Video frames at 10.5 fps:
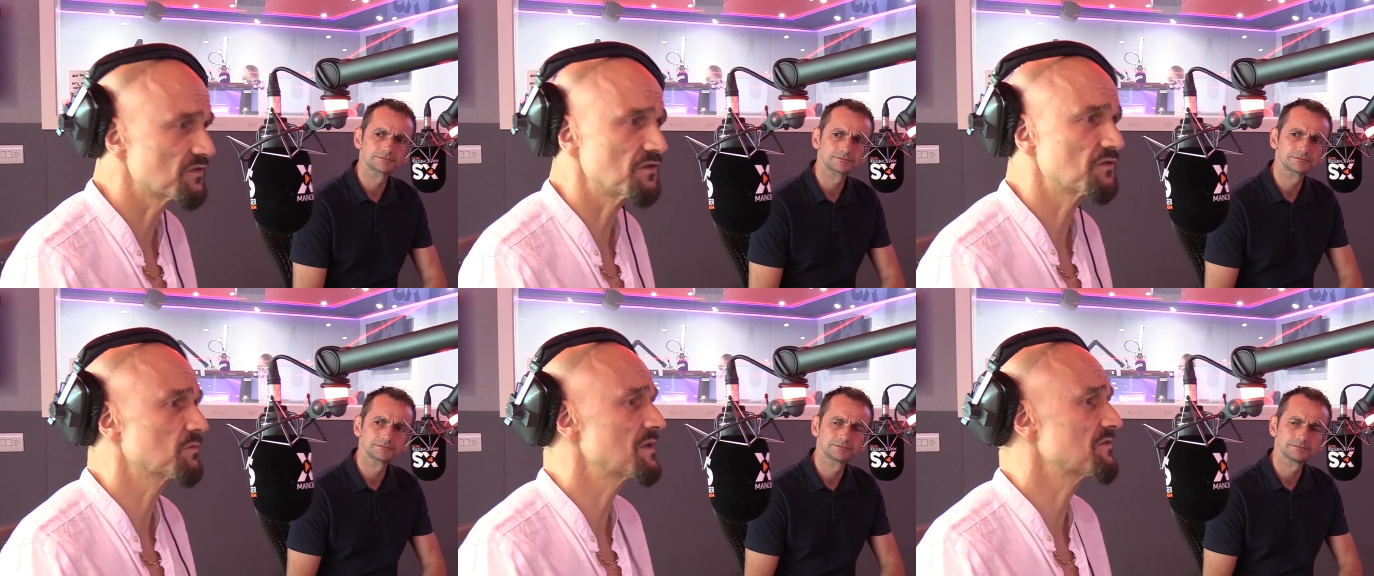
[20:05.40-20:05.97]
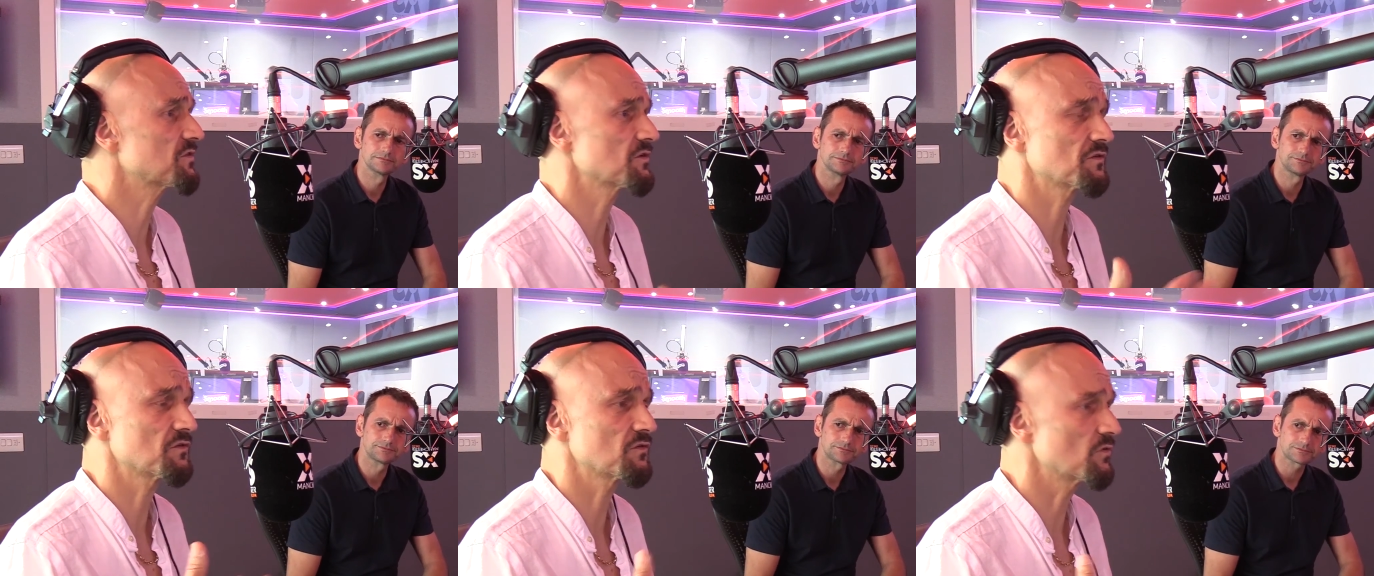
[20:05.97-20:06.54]
Speaker 1: and the Smiths took
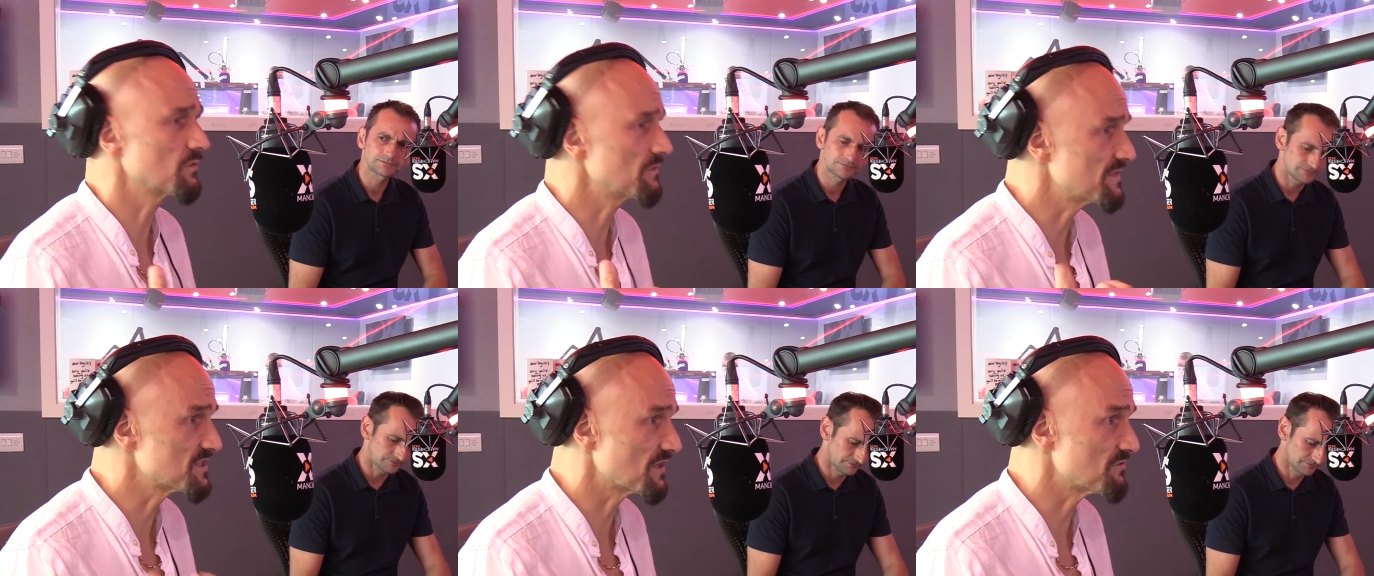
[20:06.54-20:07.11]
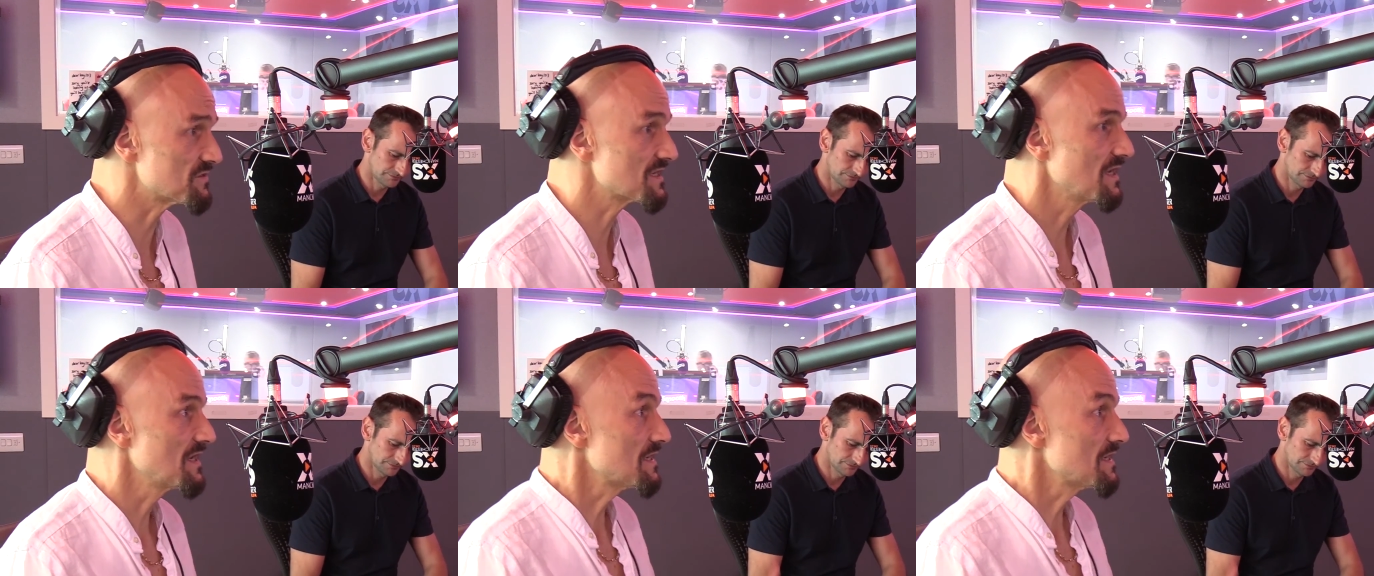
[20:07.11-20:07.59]
us on tour, and we we're really generous.